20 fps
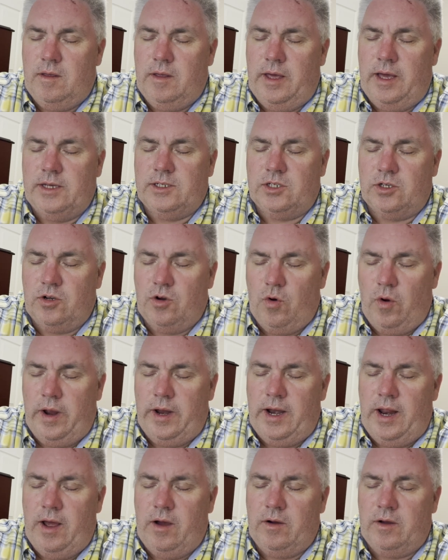has a
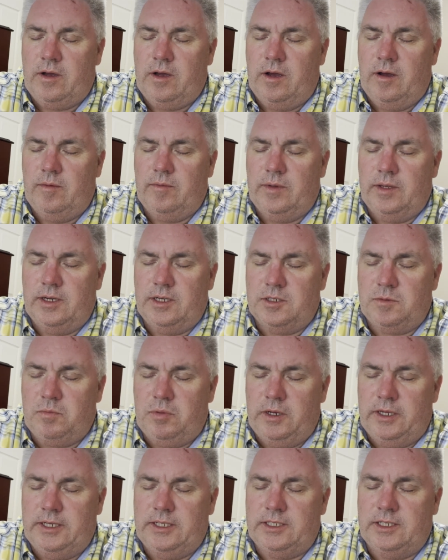great outcome that is
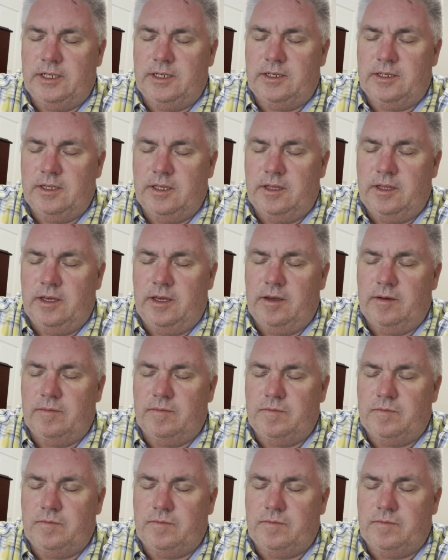pleasing to them.